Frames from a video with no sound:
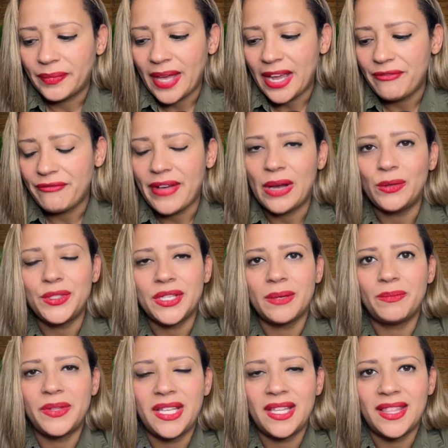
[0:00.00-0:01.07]
I found
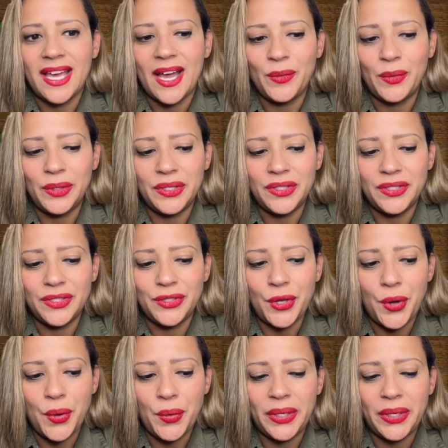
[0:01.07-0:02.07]
something that was so